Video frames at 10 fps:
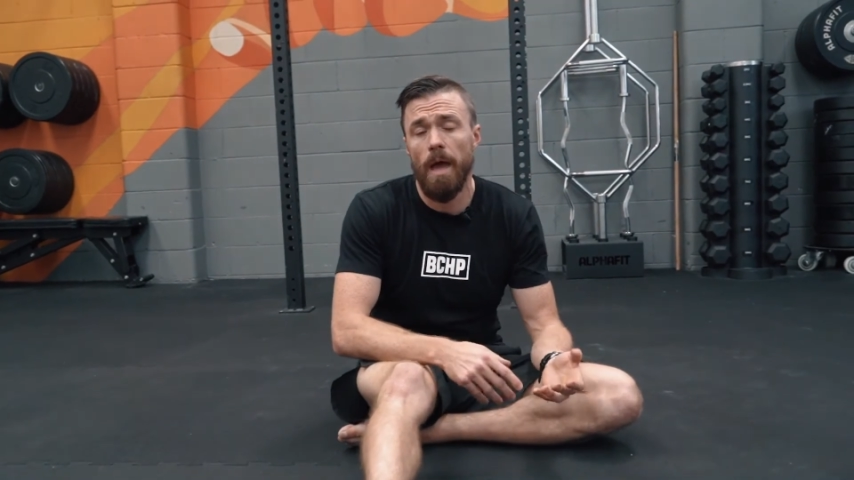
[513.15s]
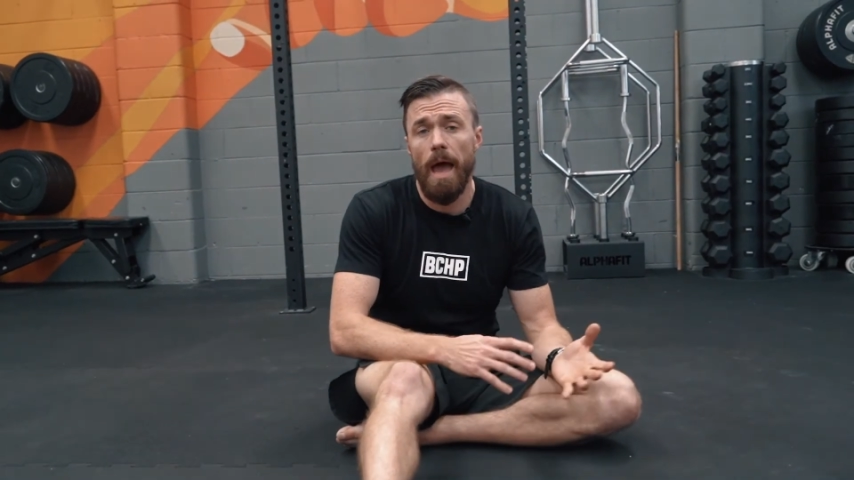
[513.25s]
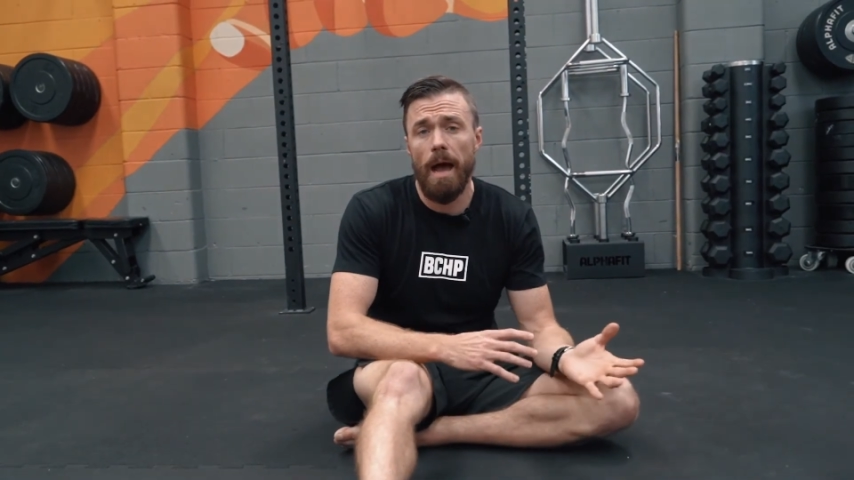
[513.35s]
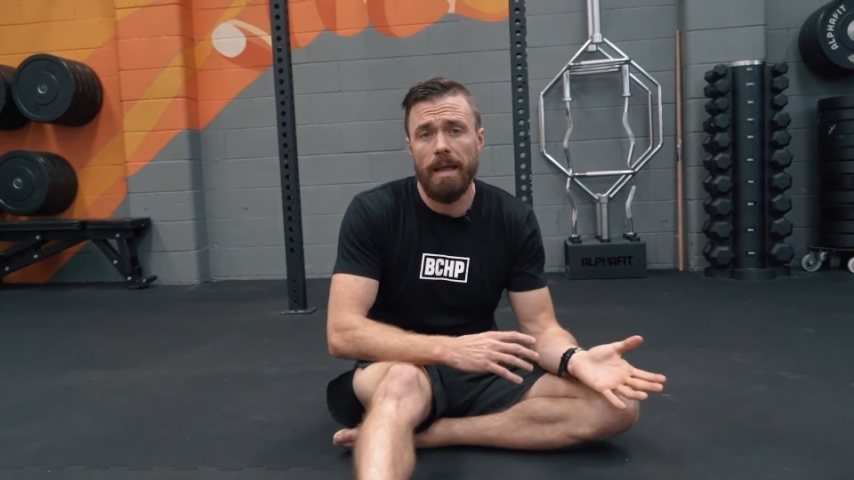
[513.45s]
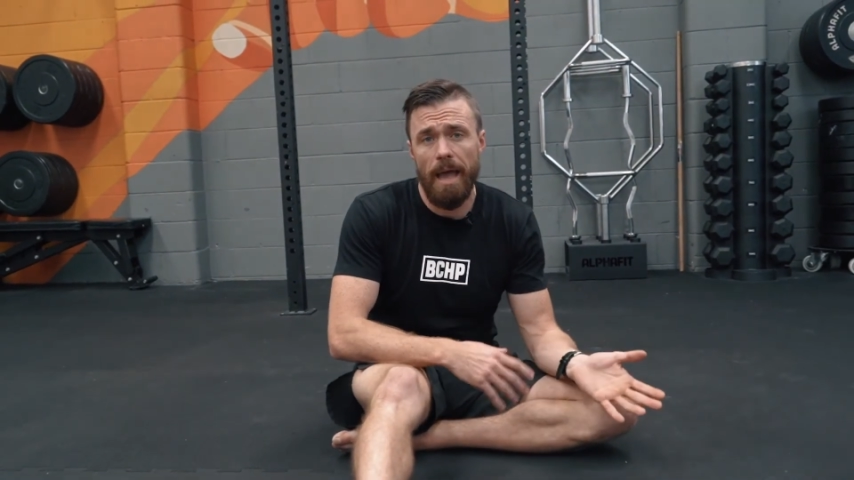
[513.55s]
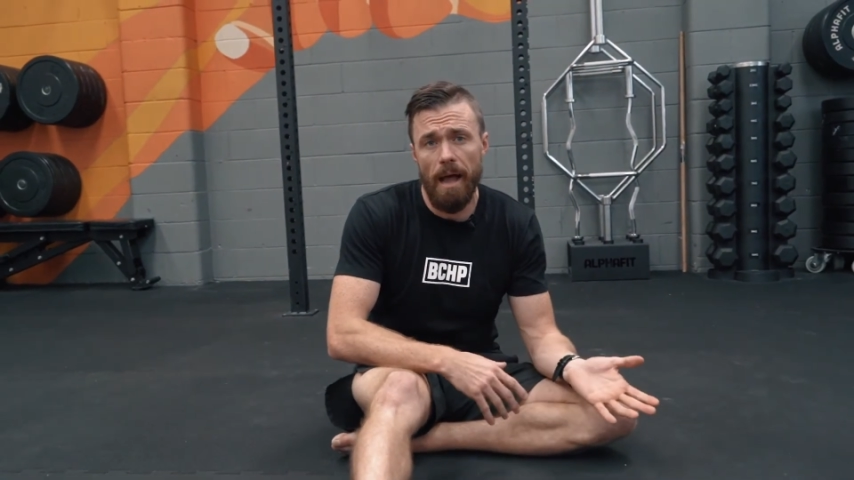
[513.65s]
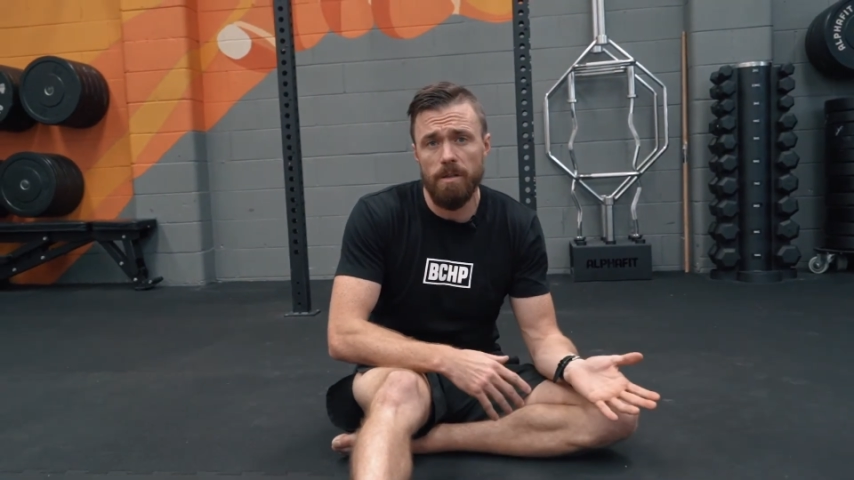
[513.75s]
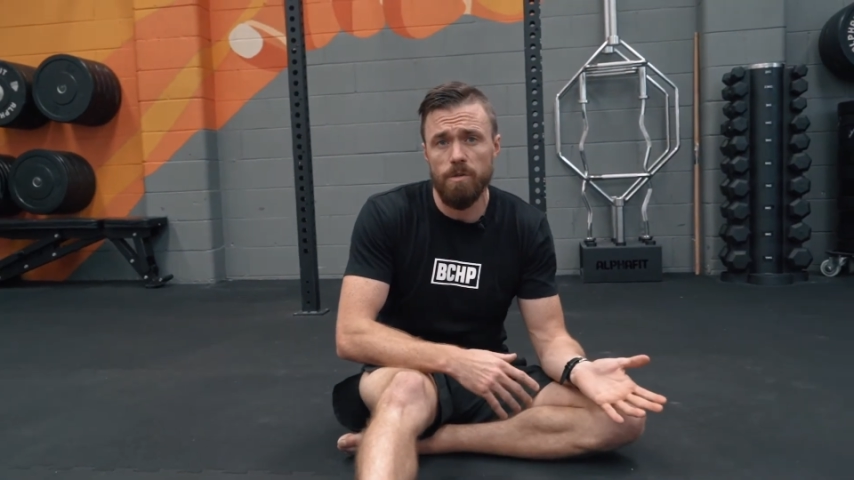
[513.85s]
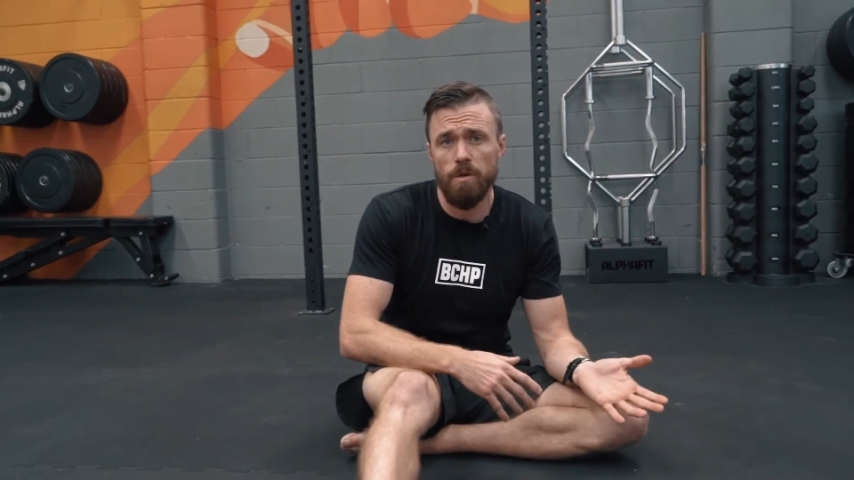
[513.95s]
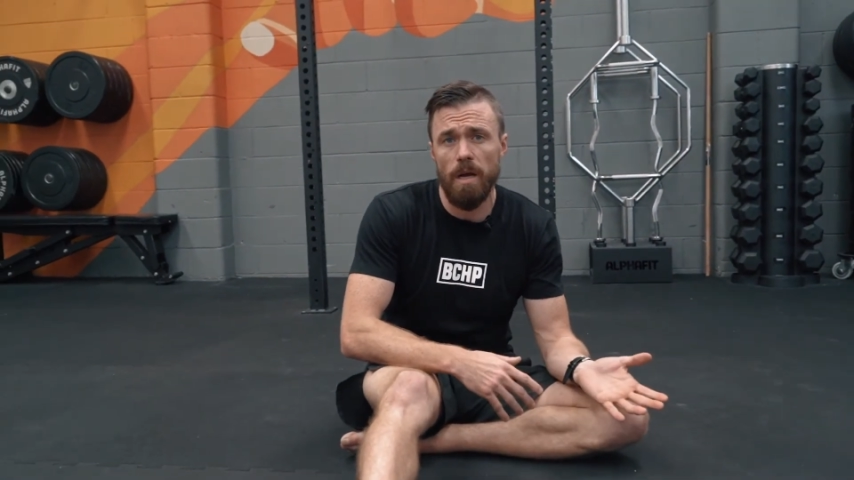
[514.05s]
our
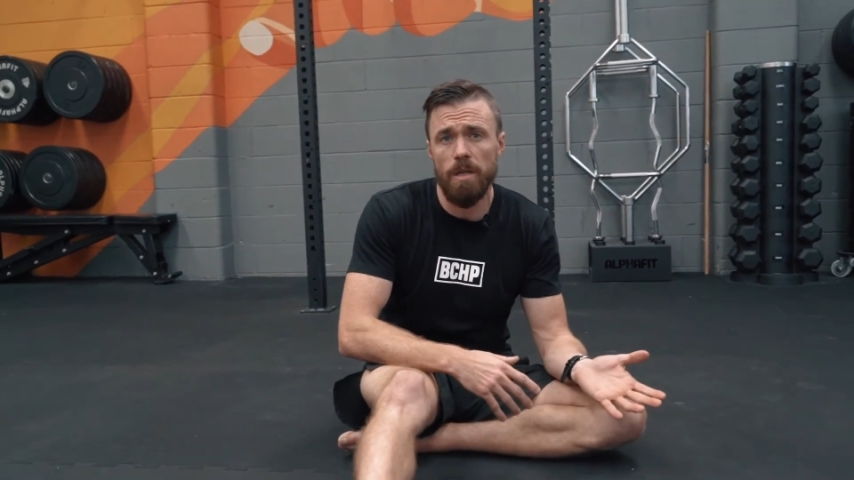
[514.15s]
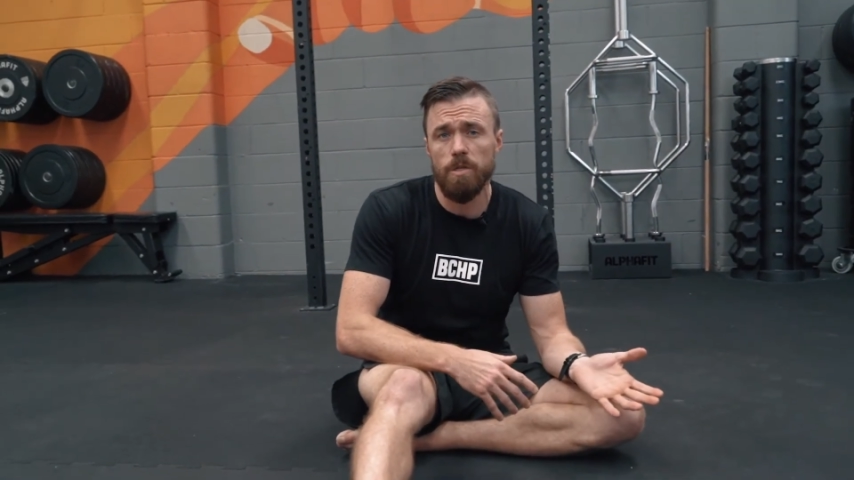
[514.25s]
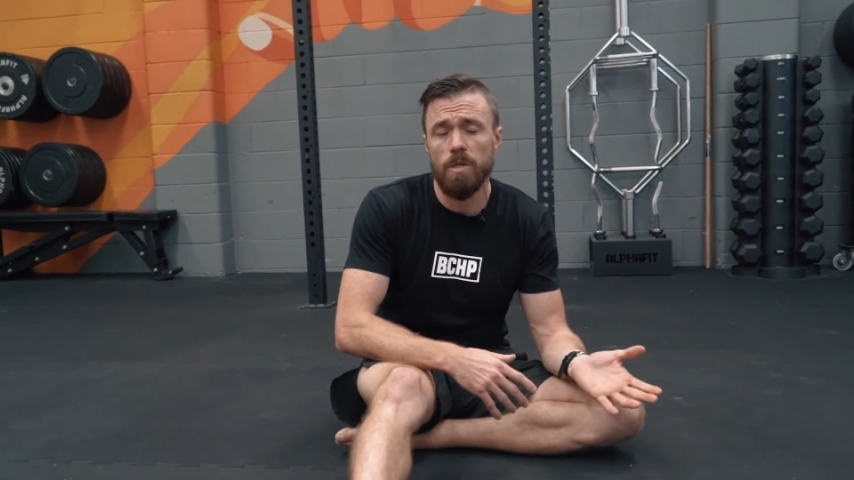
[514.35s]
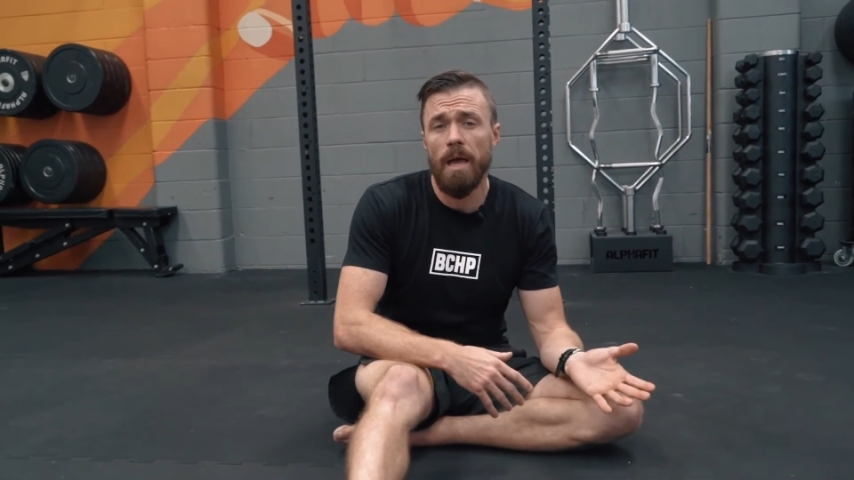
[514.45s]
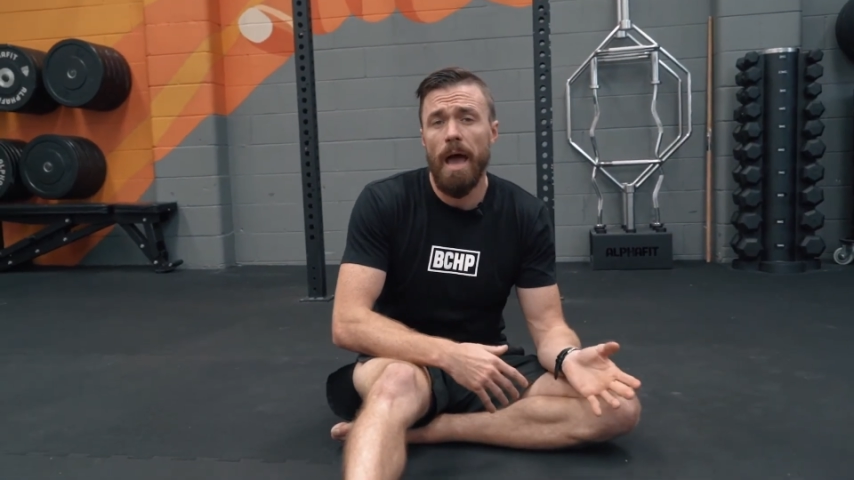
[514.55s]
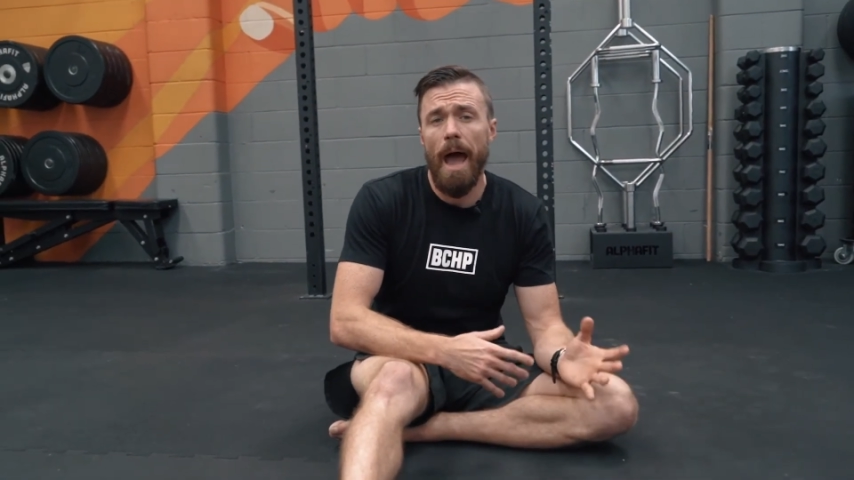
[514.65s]
couch stretch,